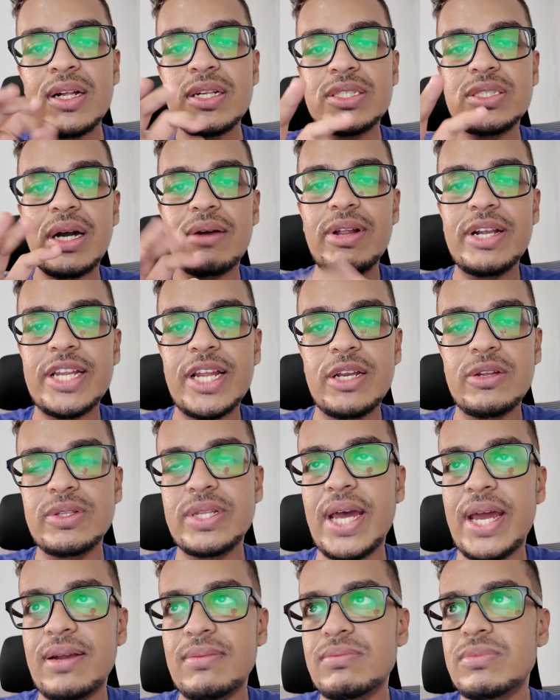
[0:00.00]
So I will tell you
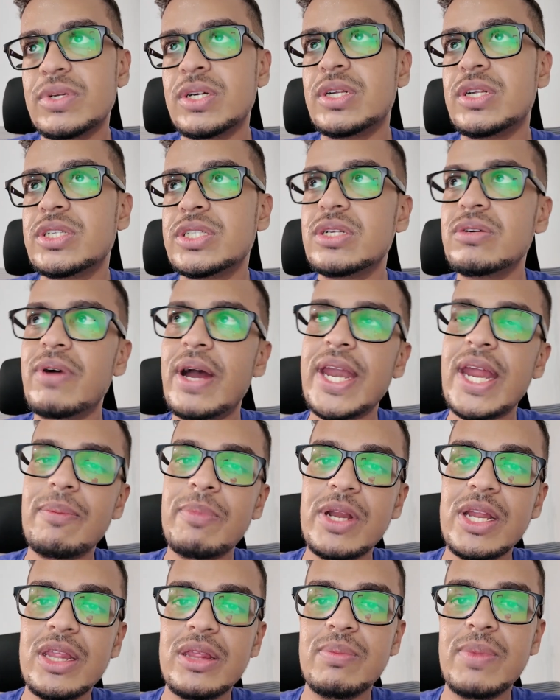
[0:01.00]
that. So what
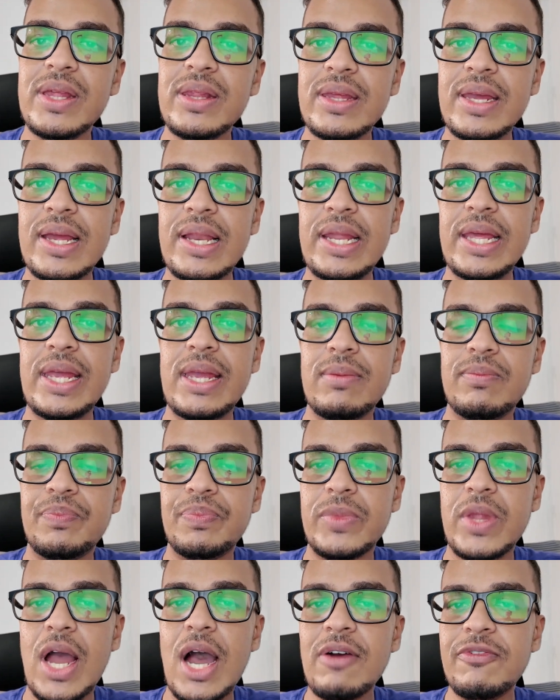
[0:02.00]
happened is basically
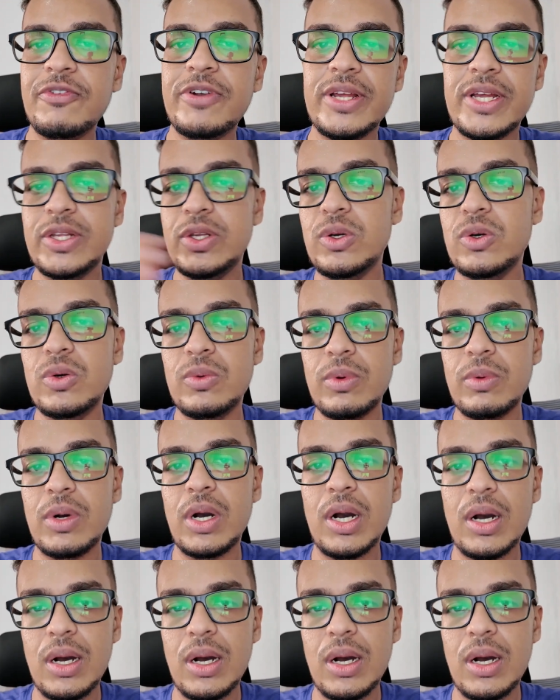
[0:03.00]
after you